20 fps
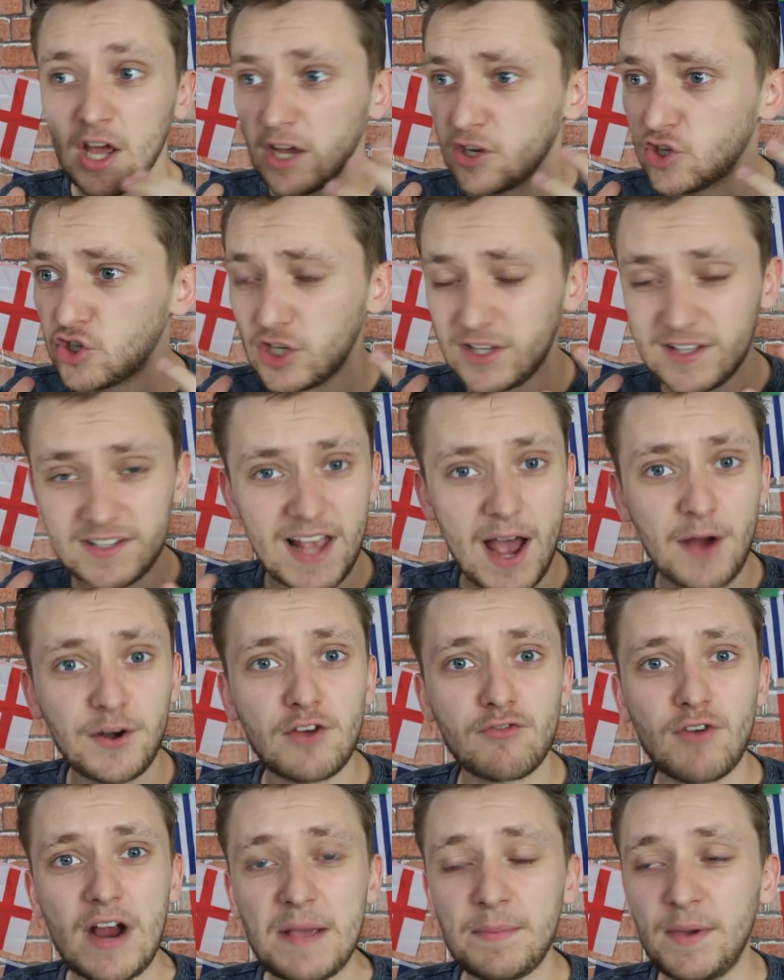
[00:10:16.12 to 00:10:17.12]

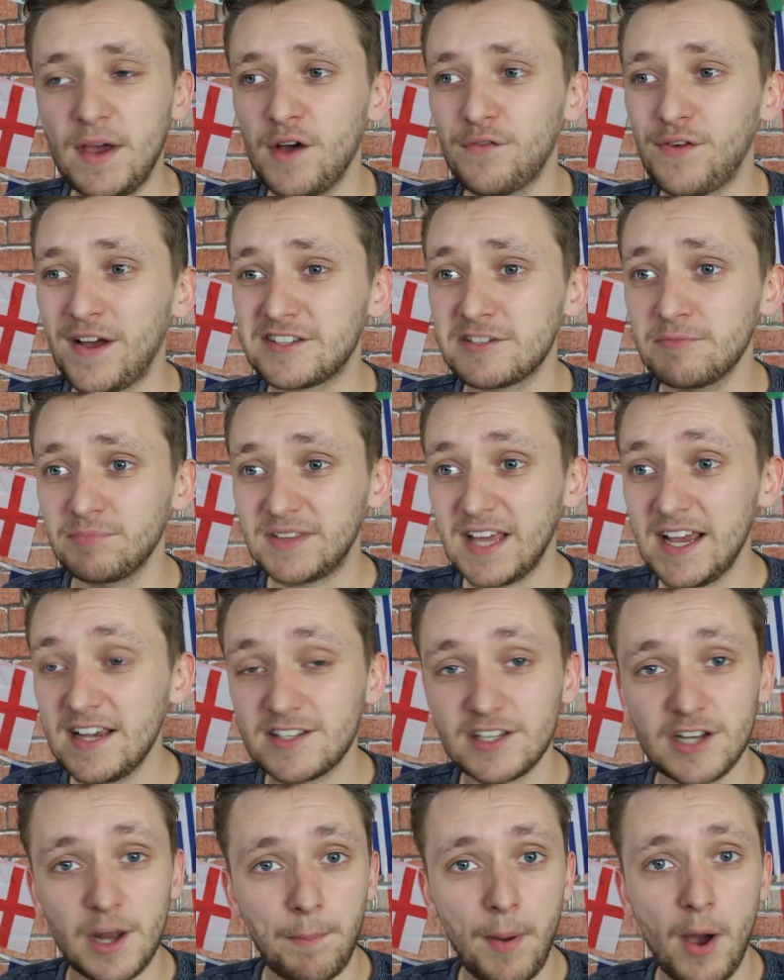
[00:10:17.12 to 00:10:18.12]
Saudi Arabia have had some
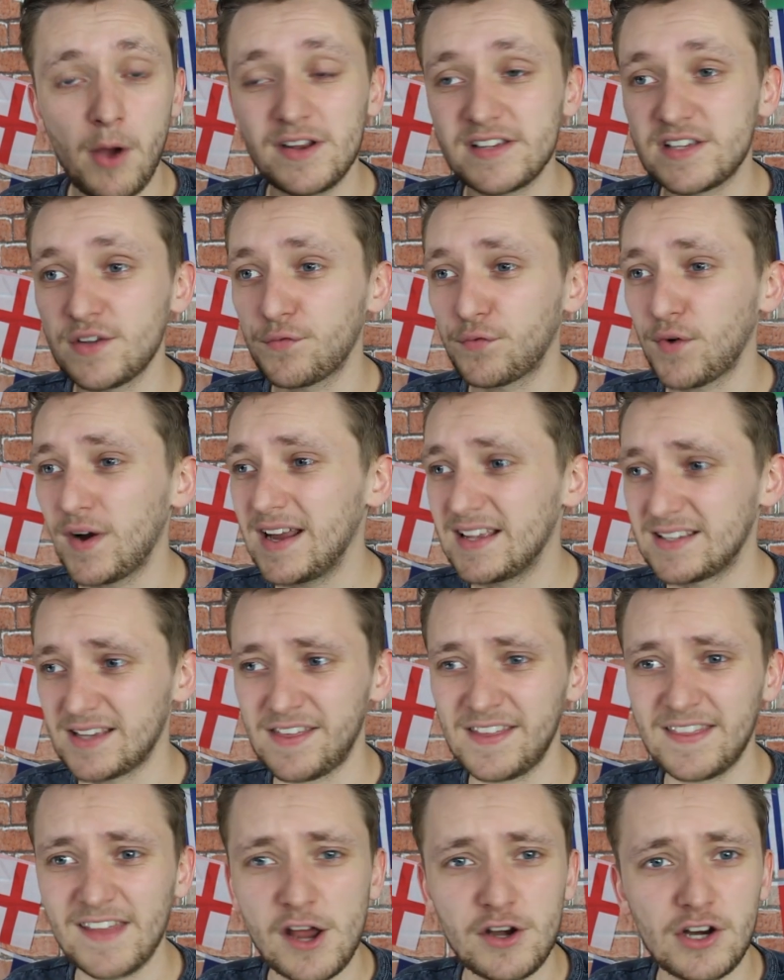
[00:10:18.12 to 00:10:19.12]
decent opponents in friendlies. I
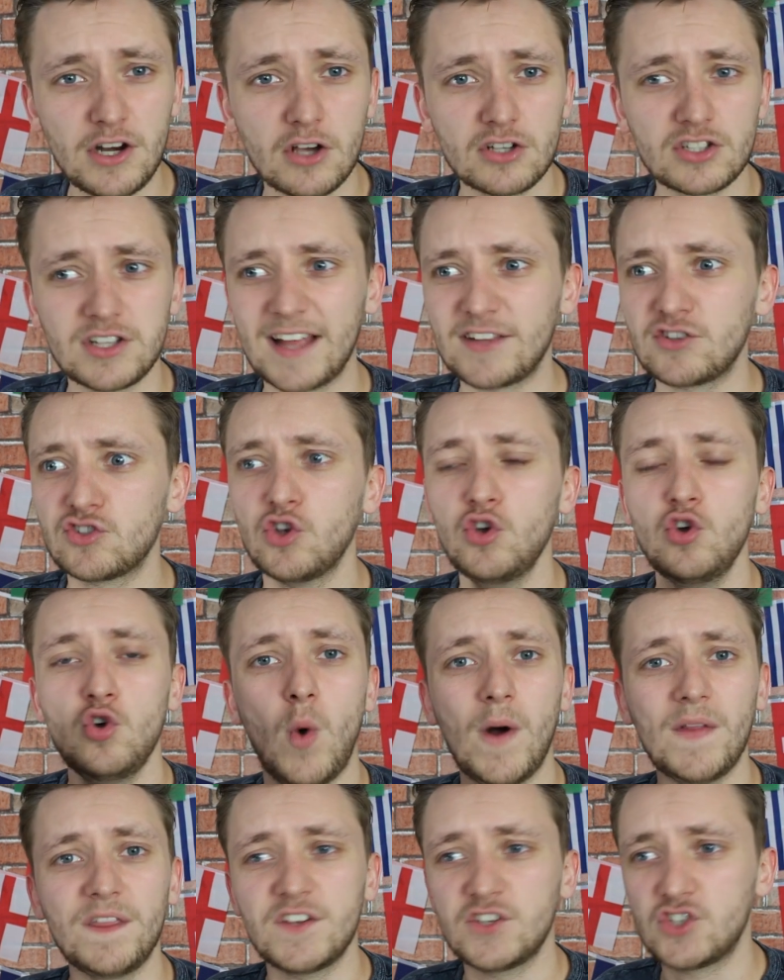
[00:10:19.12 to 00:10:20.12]
think they only lost like
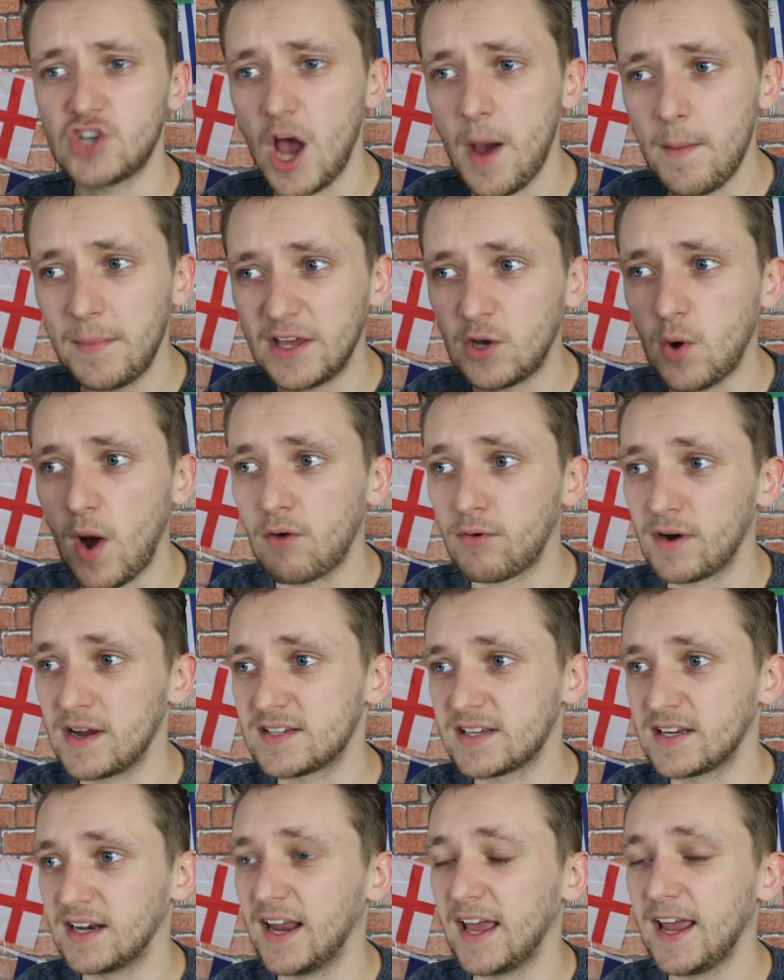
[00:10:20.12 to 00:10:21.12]
2-1 to Germany quite
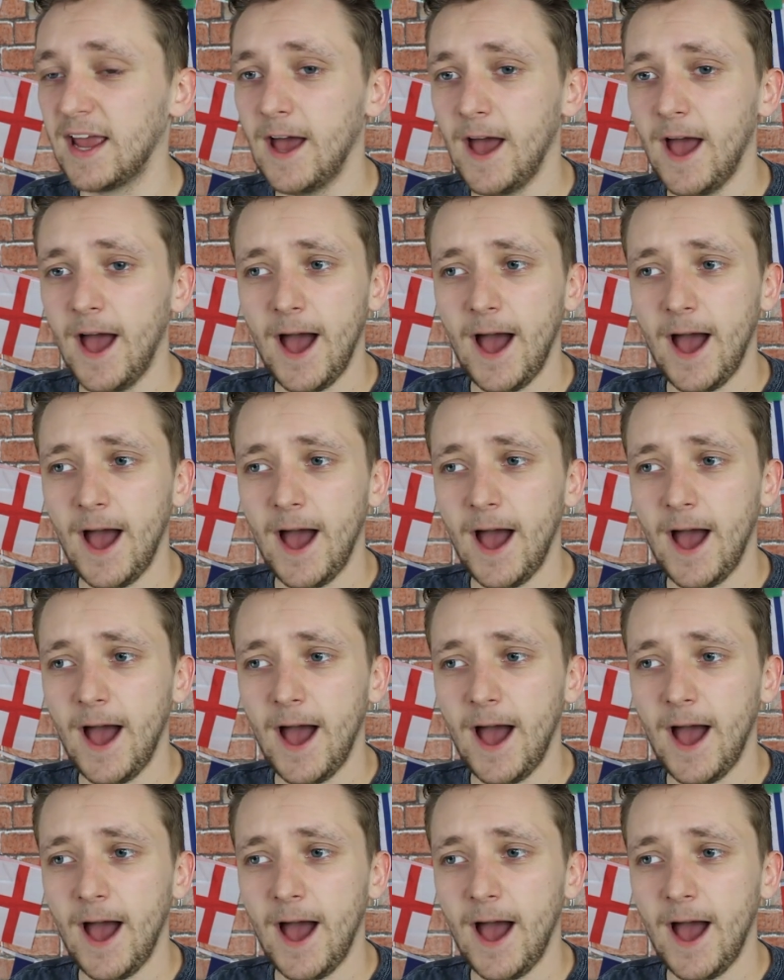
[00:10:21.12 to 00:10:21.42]
recently.